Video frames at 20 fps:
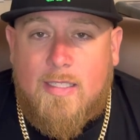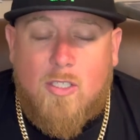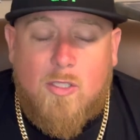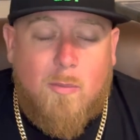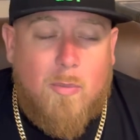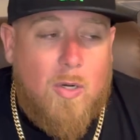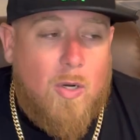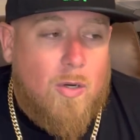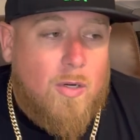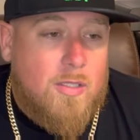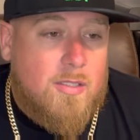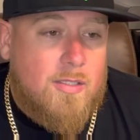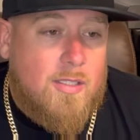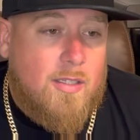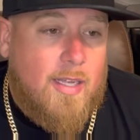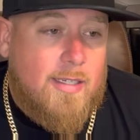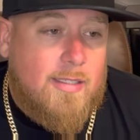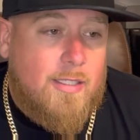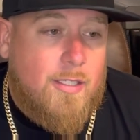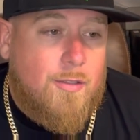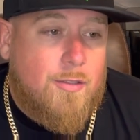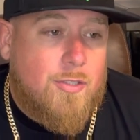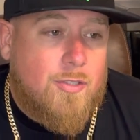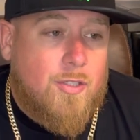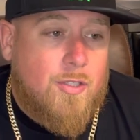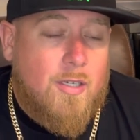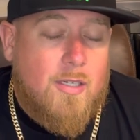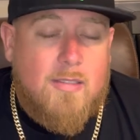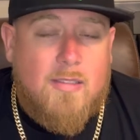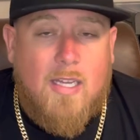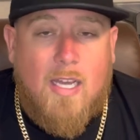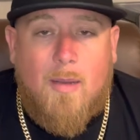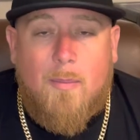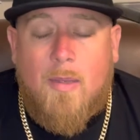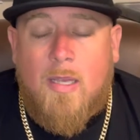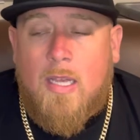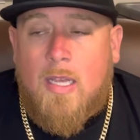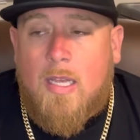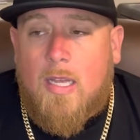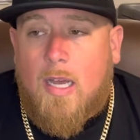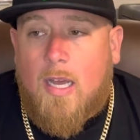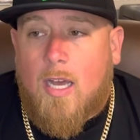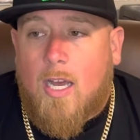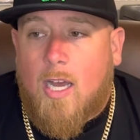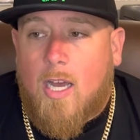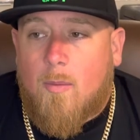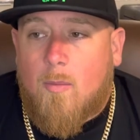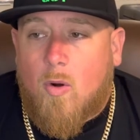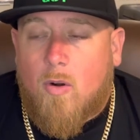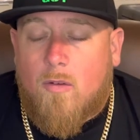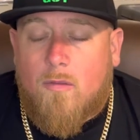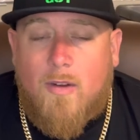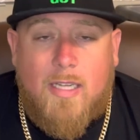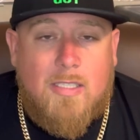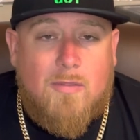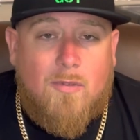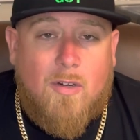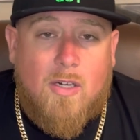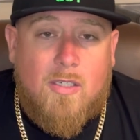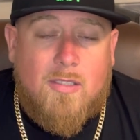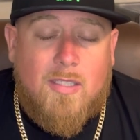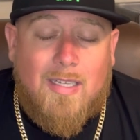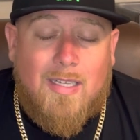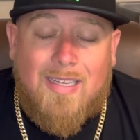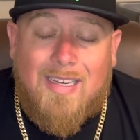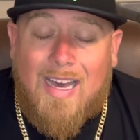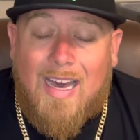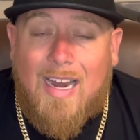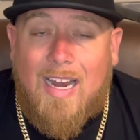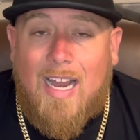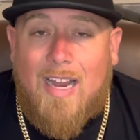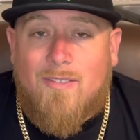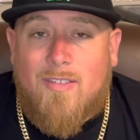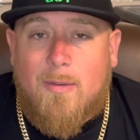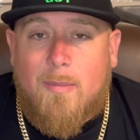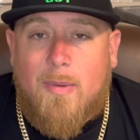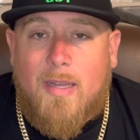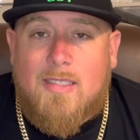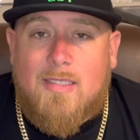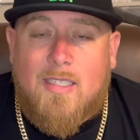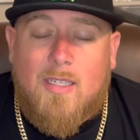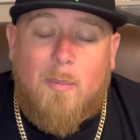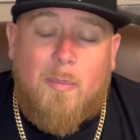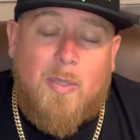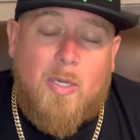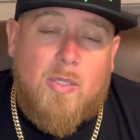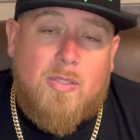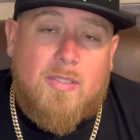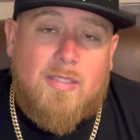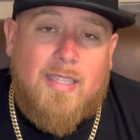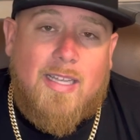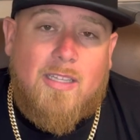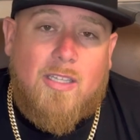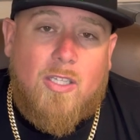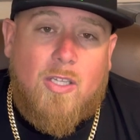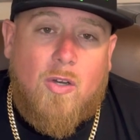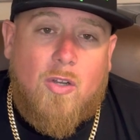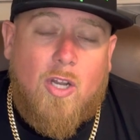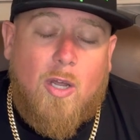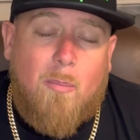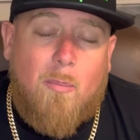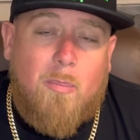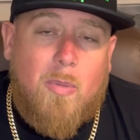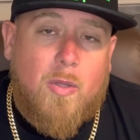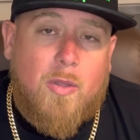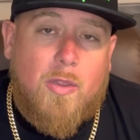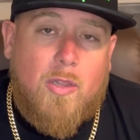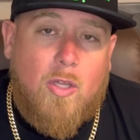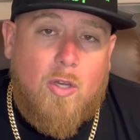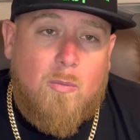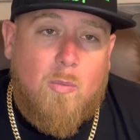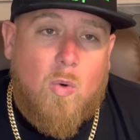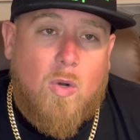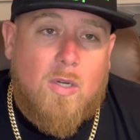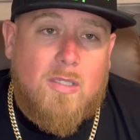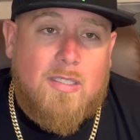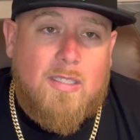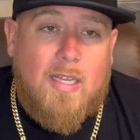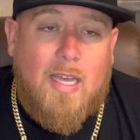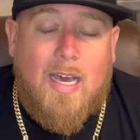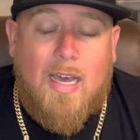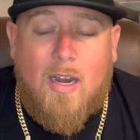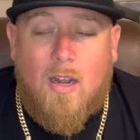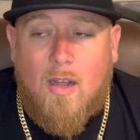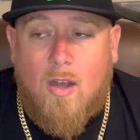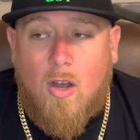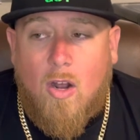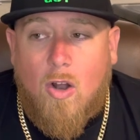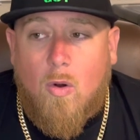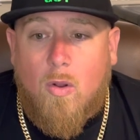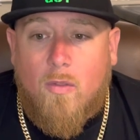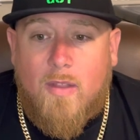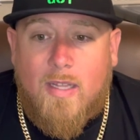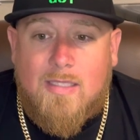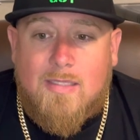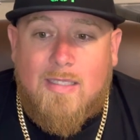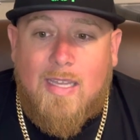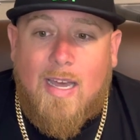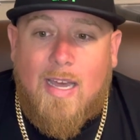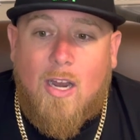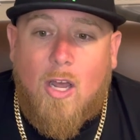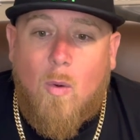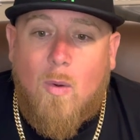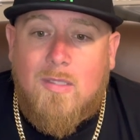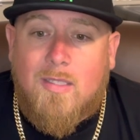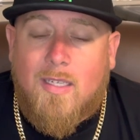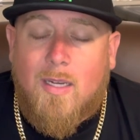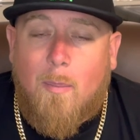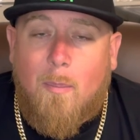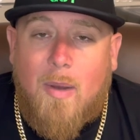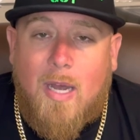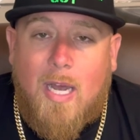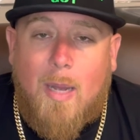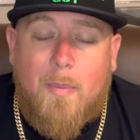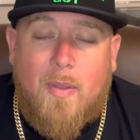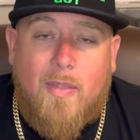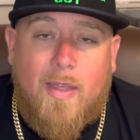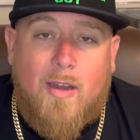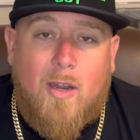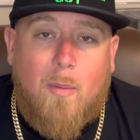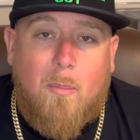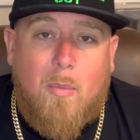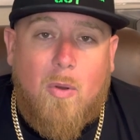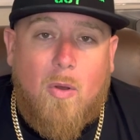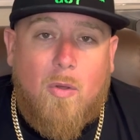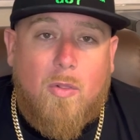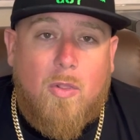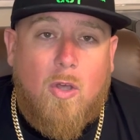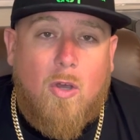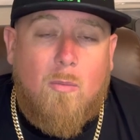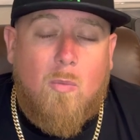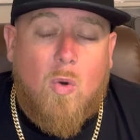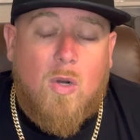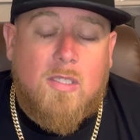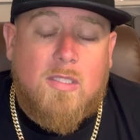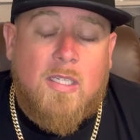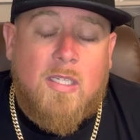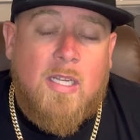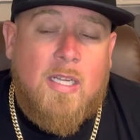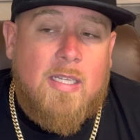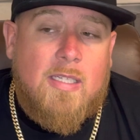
There's brokers that like to use Truckstop, or vice versa. Not everybody's going to post that load on both load boards, and it's not always going to populate on both load boards.